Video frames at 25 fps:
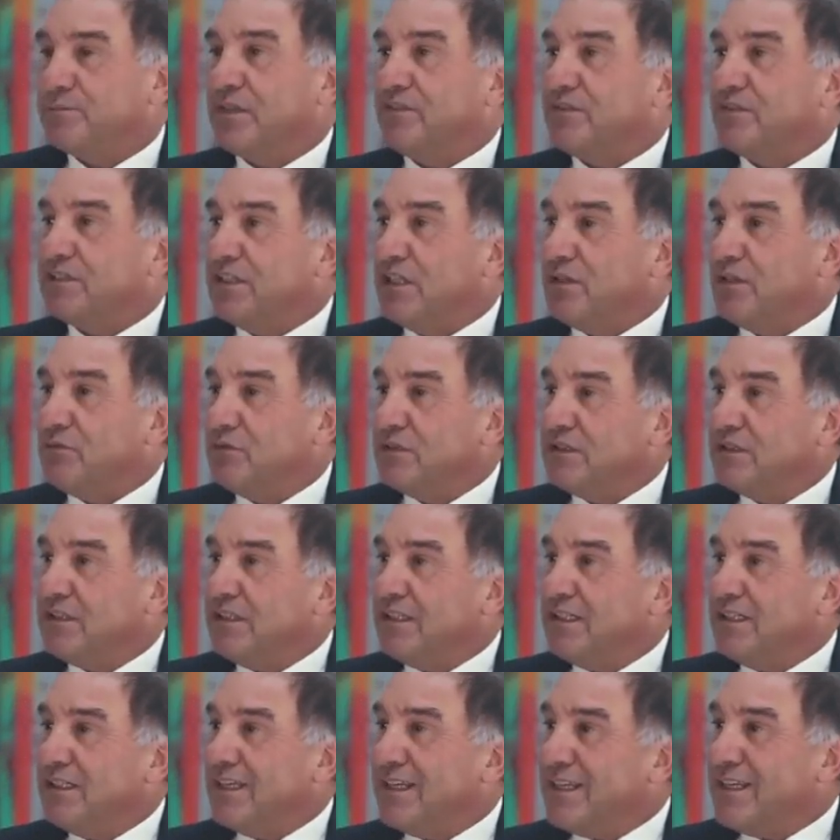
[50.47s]
private
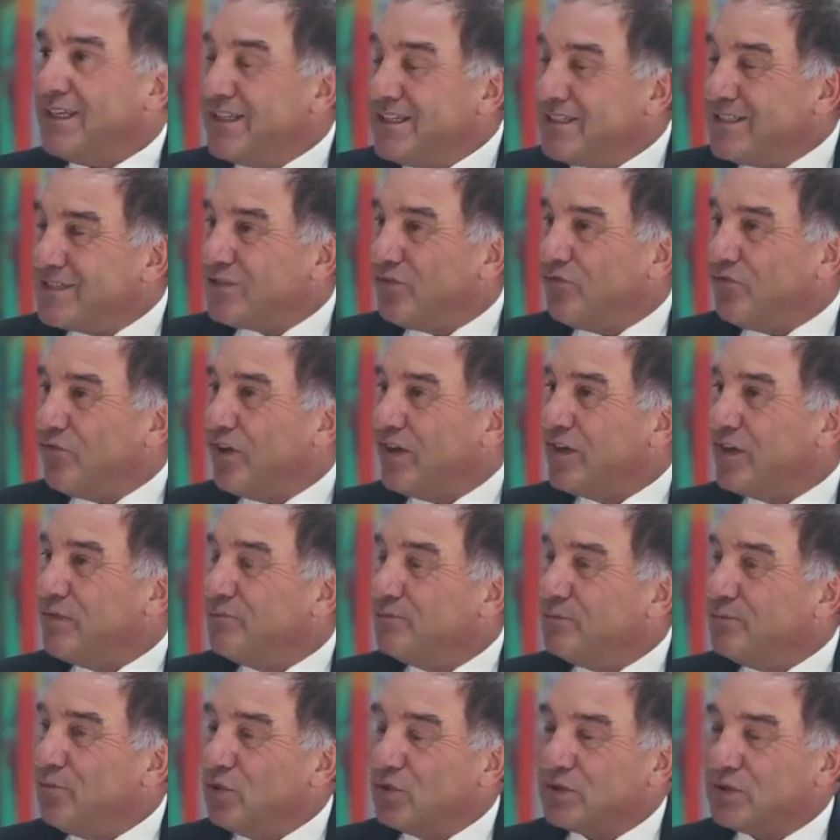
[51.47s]
equity is a very
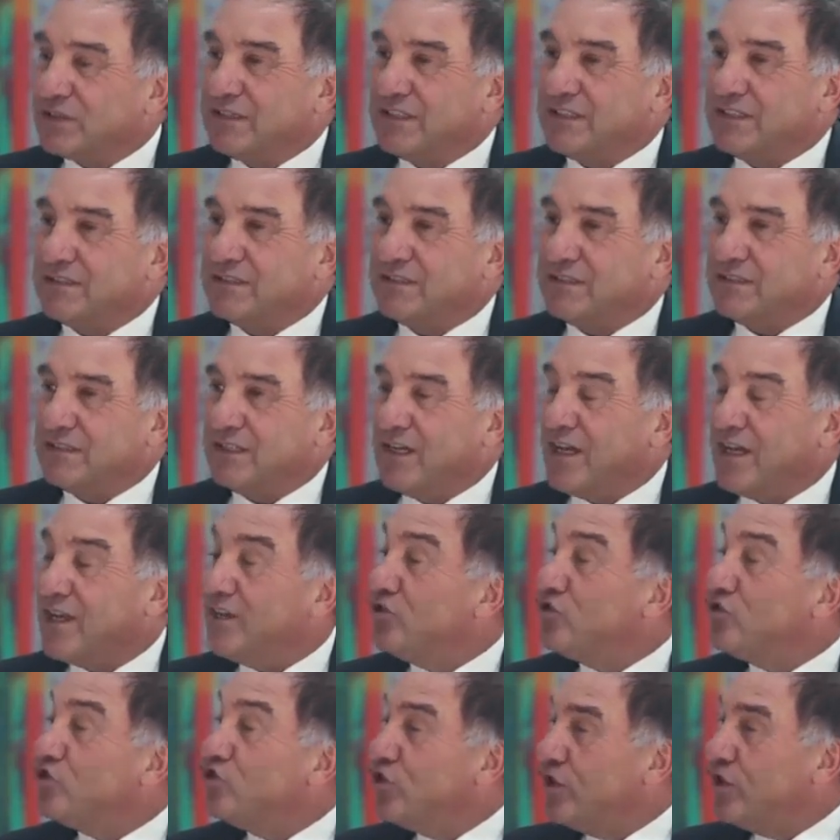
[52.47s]
important
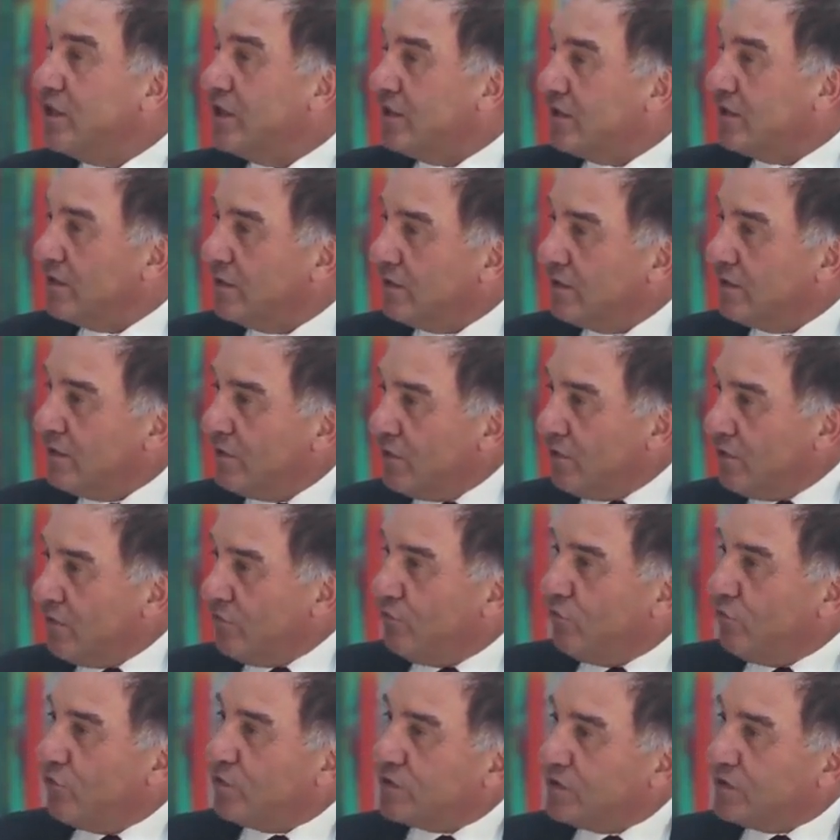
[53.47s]
engine
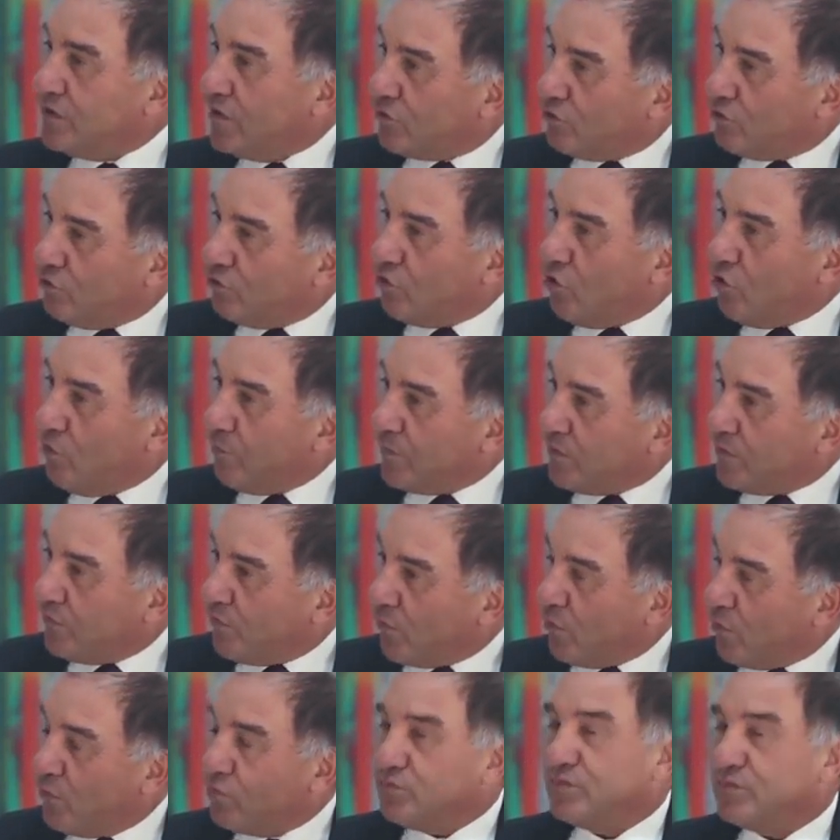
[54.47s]
for the economic
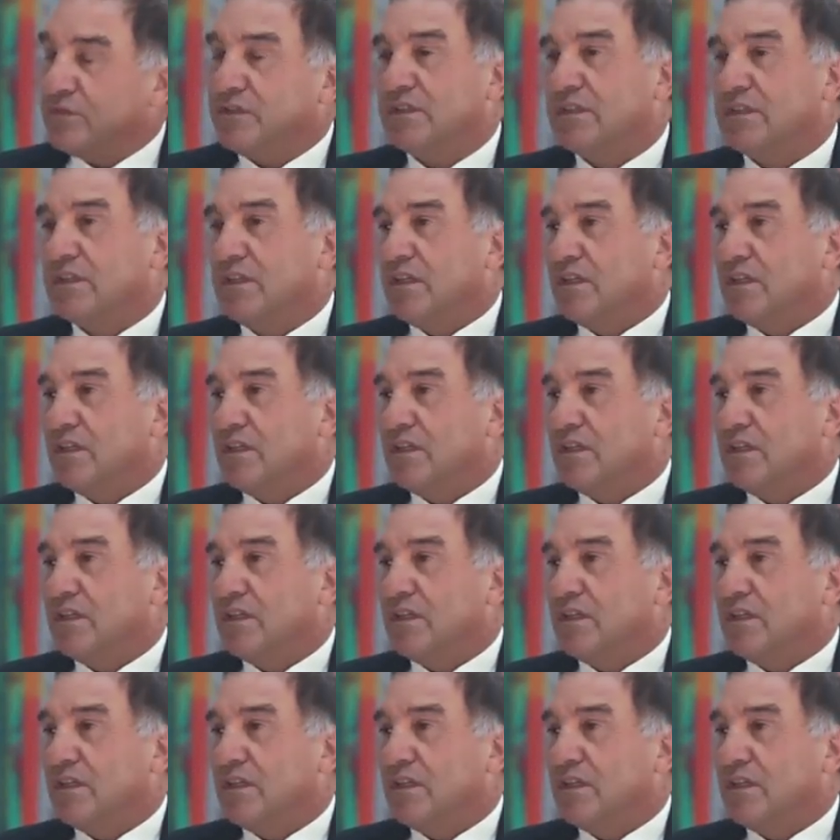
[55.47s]
growth,